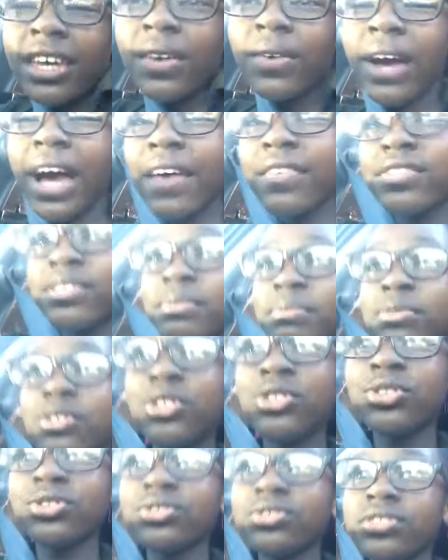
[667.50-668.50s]
I have some
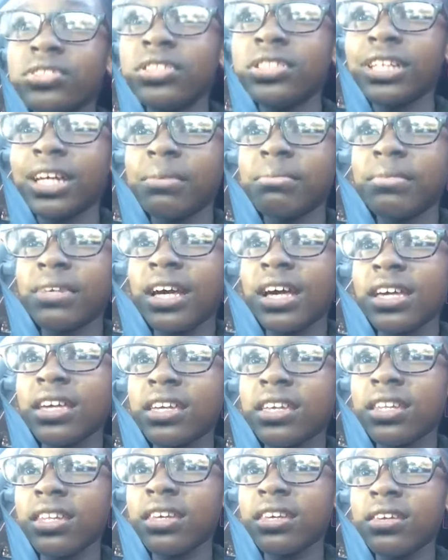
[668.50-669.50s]
news. I'm not
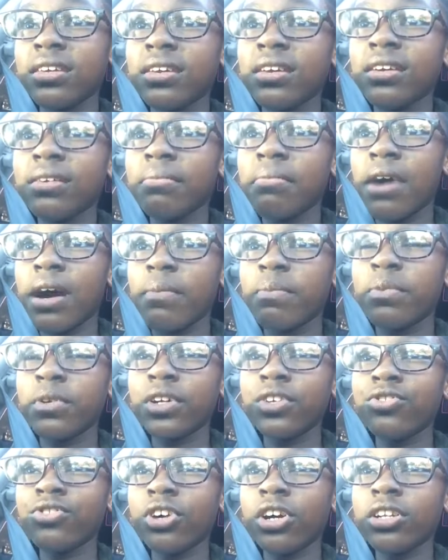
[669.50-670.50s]
getting my
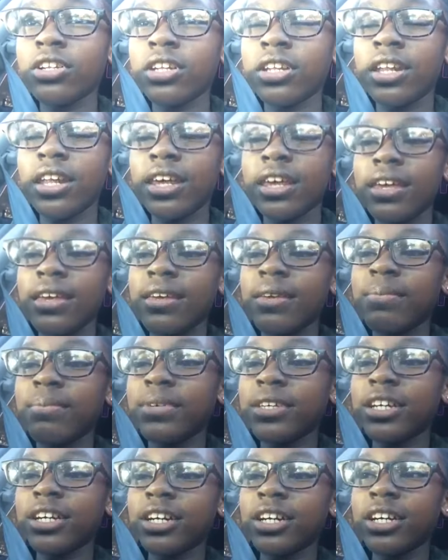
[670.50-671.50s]
blood drawn today
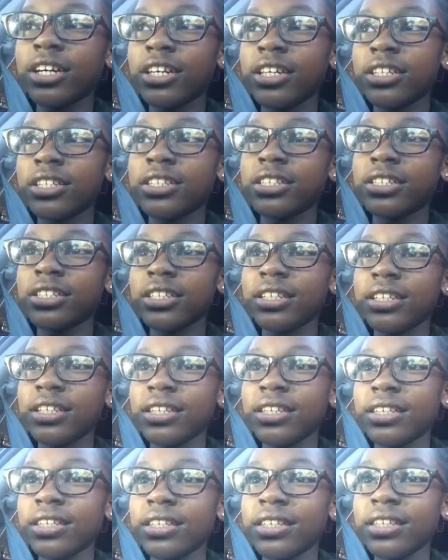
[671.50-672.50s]
because. They're
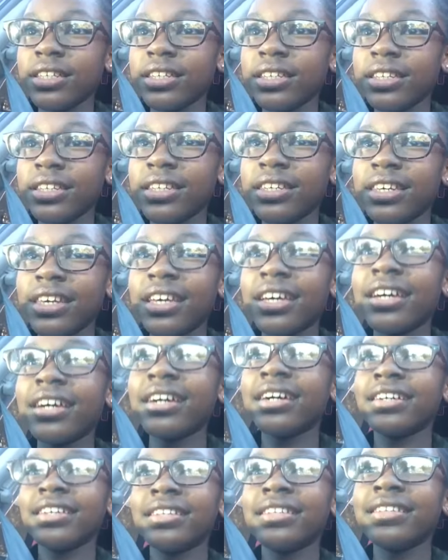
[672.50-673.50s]
closed. Yeah.
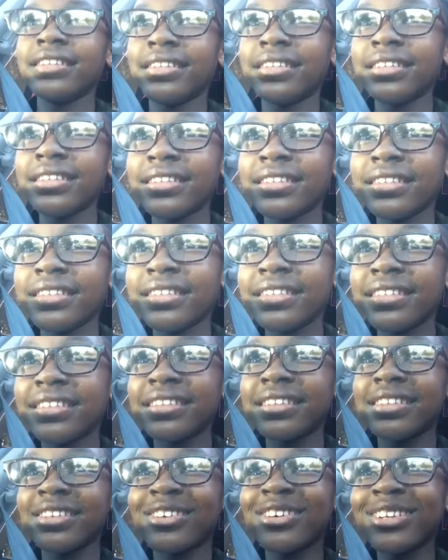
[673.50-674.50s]
I was asleep.
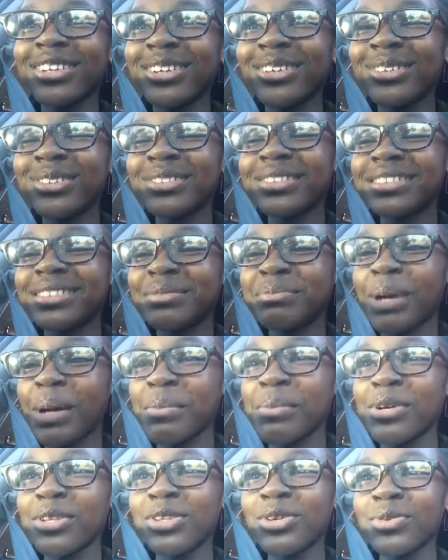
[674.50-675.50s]
They're closed. My
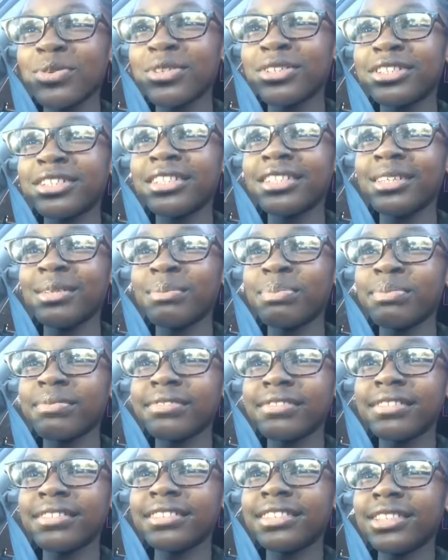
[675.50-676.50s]
mother was asleep,
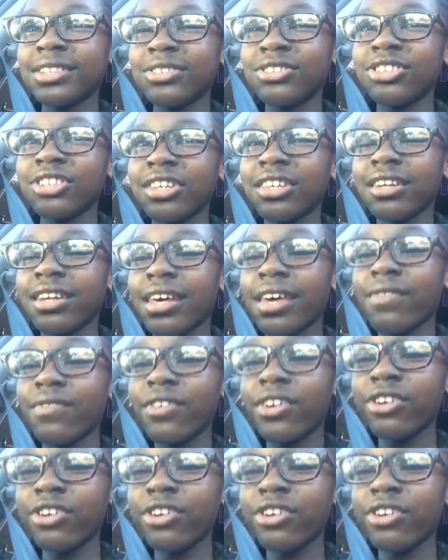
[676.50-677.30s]
so she can have